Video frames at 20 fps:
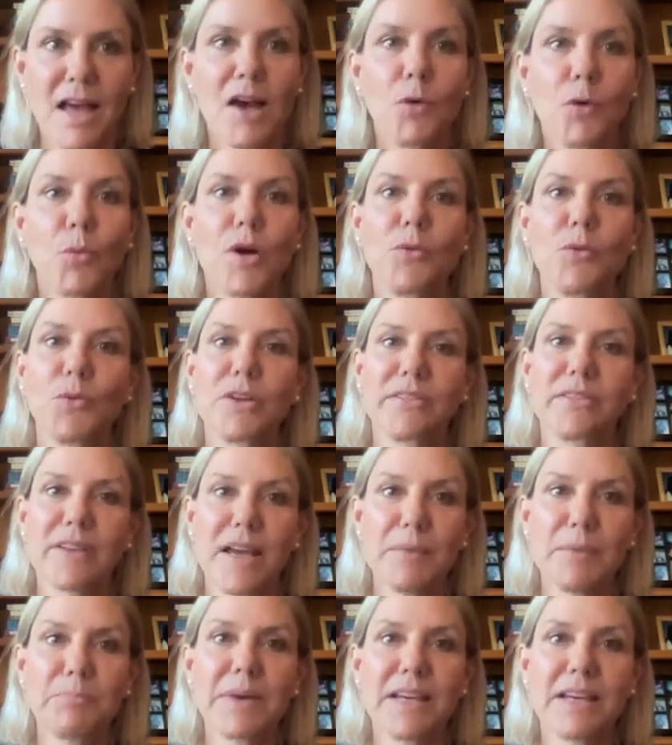When we say
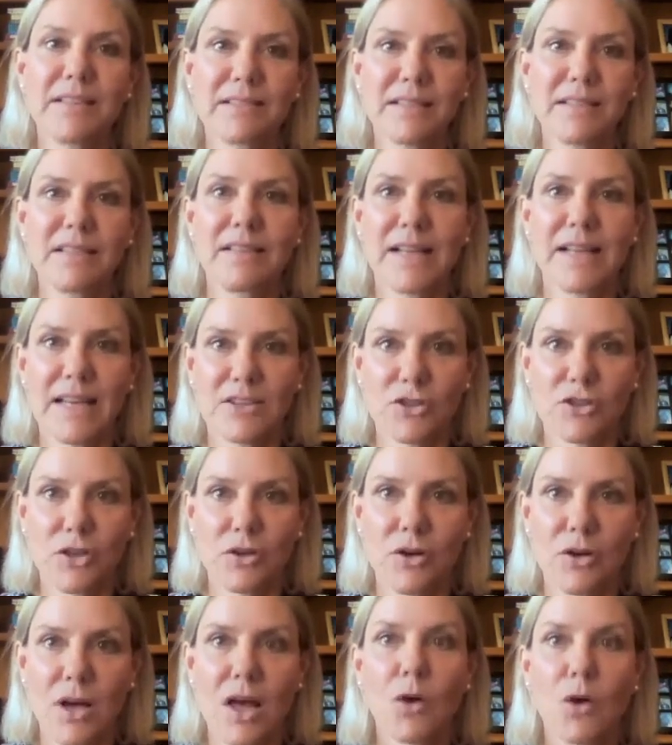based in
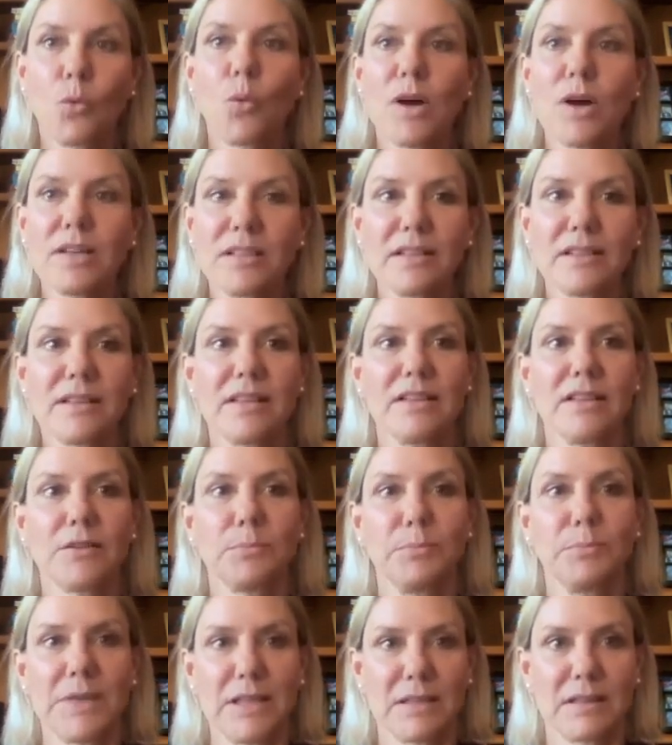nature, what does this
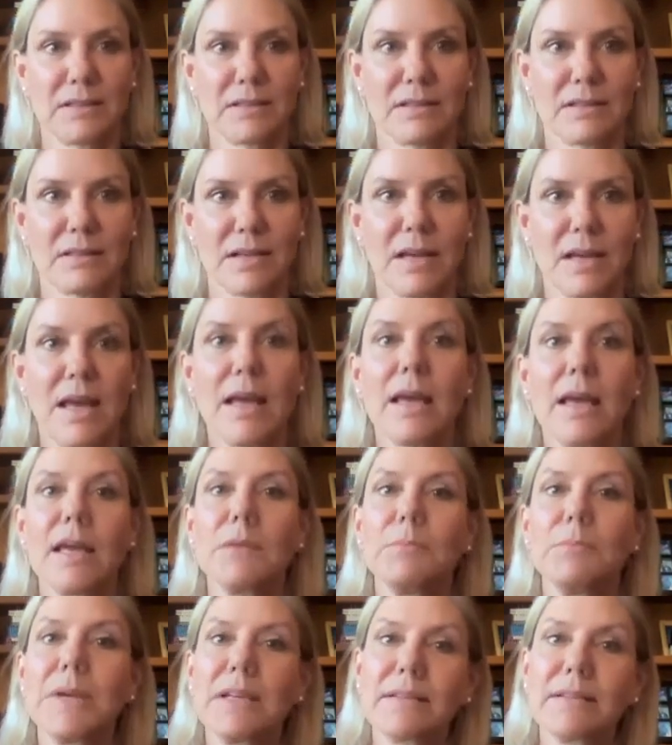mean? It
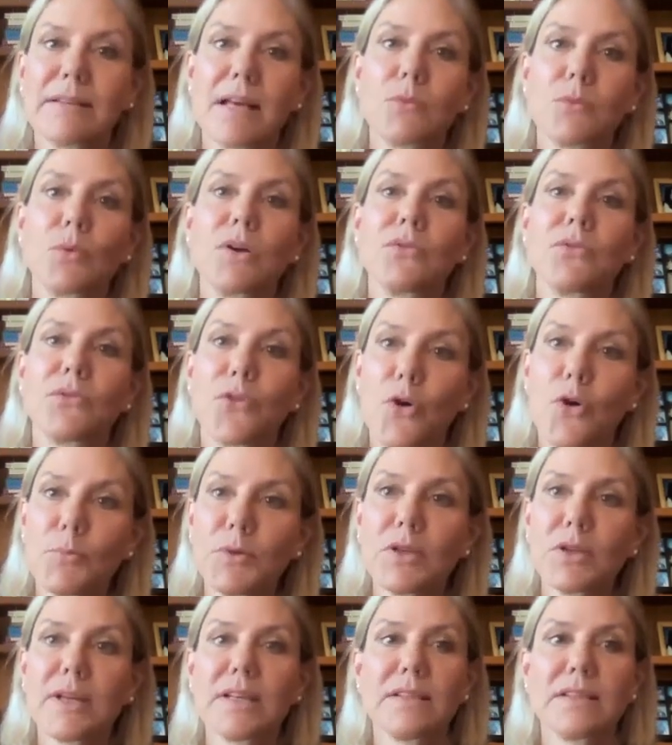means that when
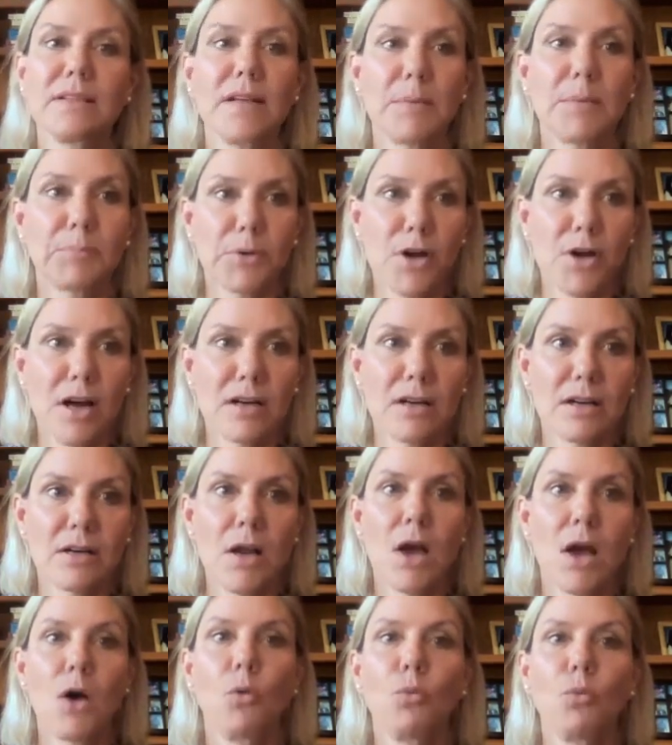formulating a product,
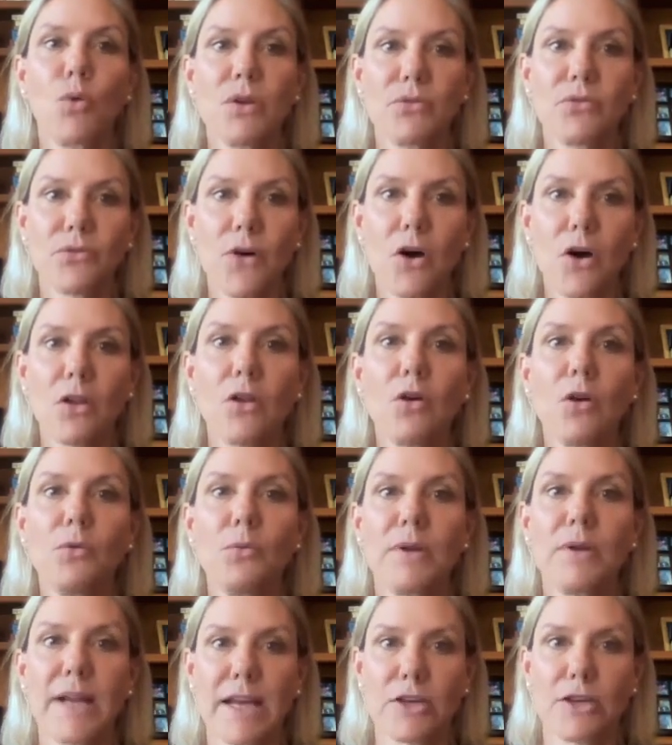we follow
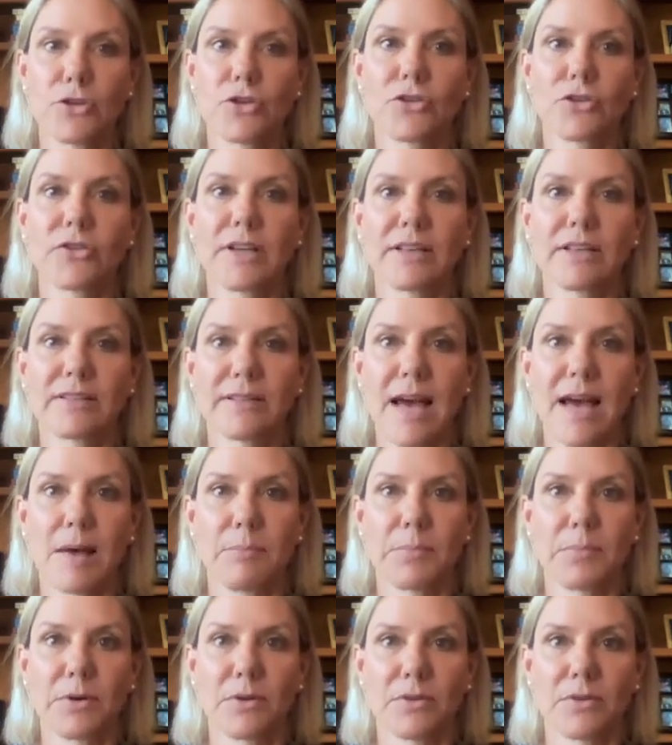nature's
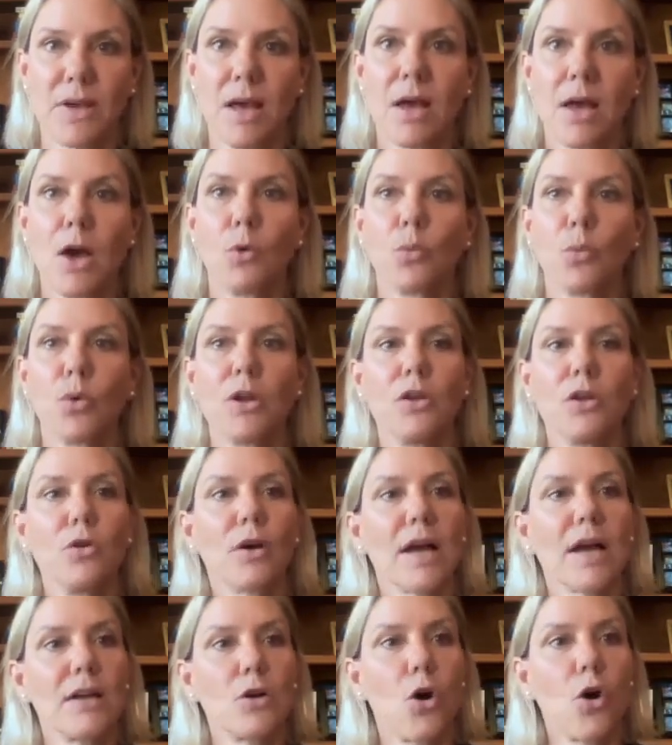examples. We look
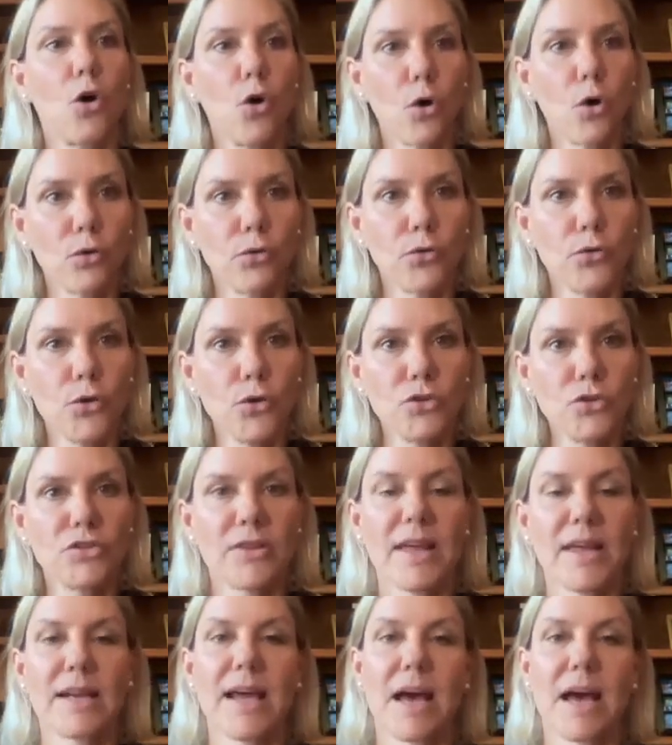at whole foods
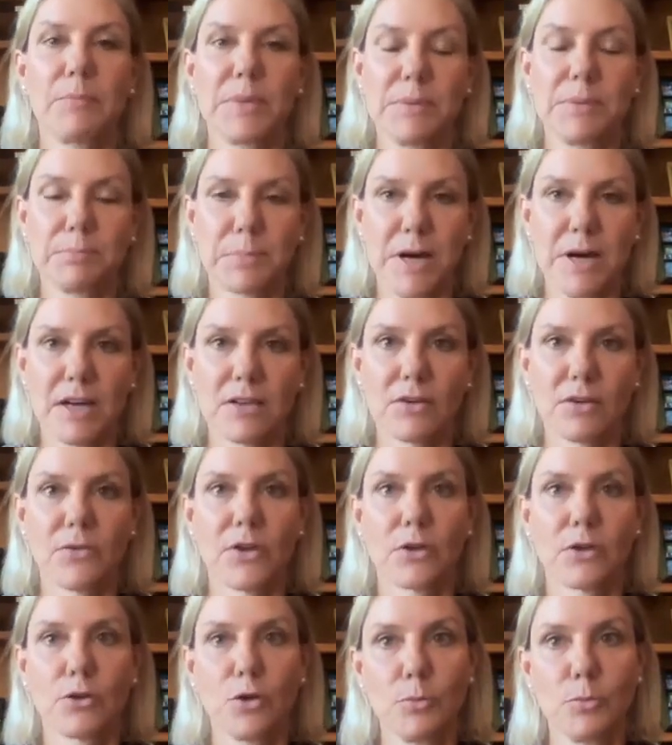that have been part of the
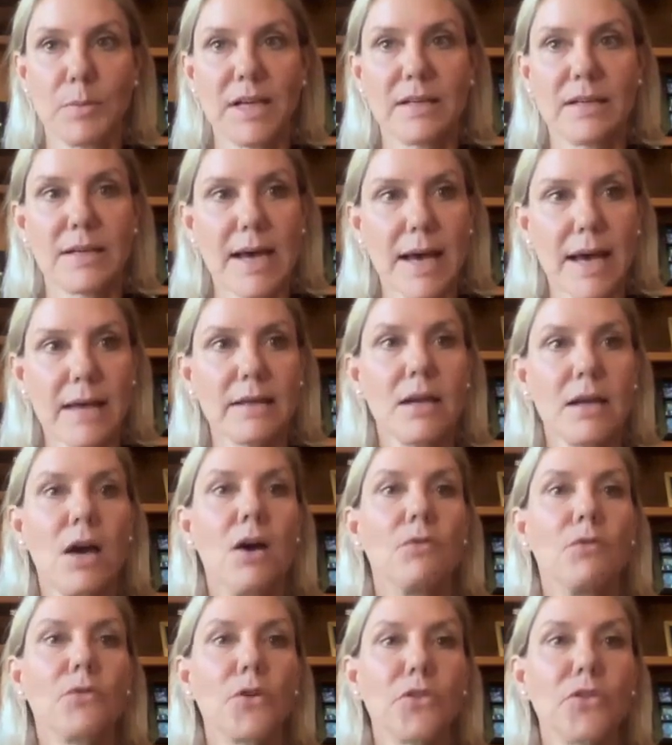human diet
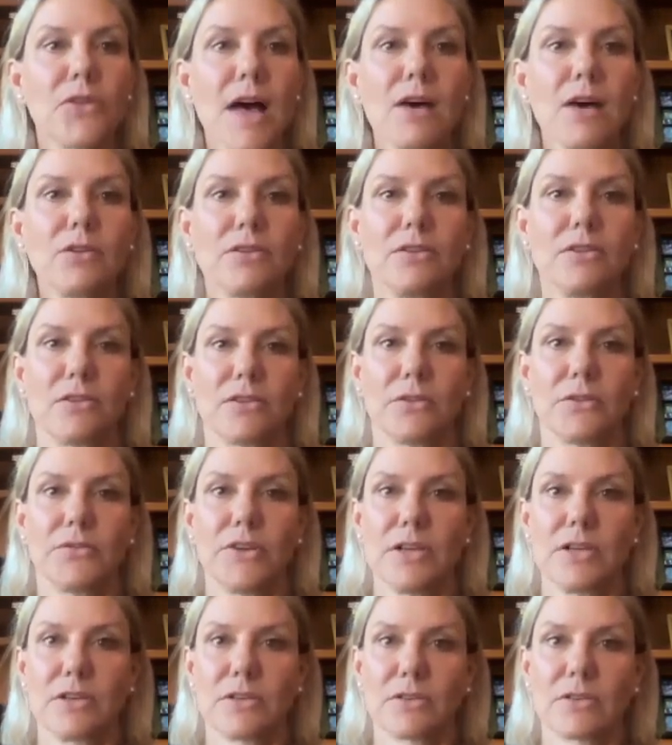for thousands of
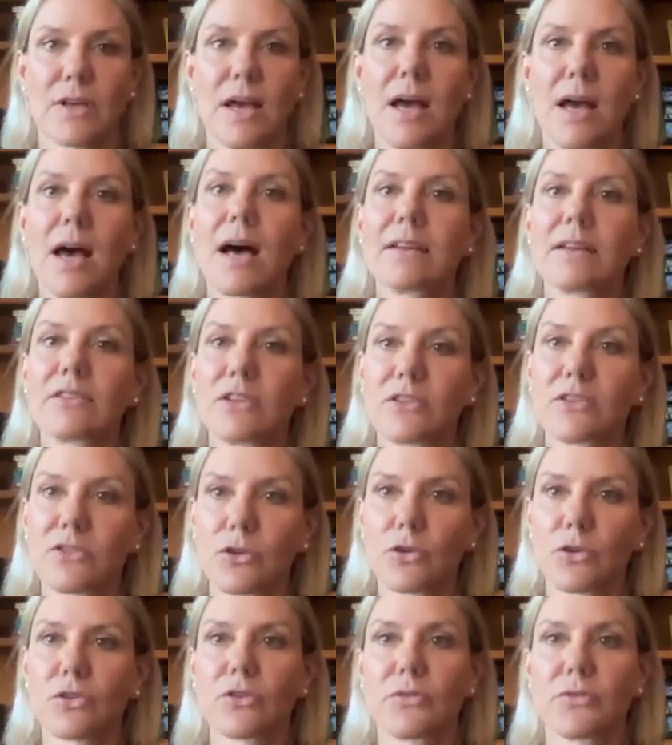years as a
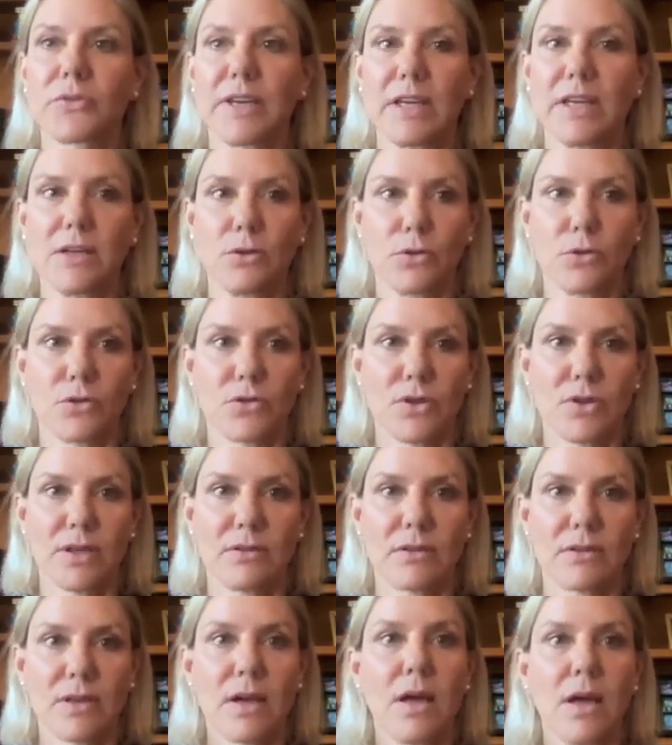source of key nutrients.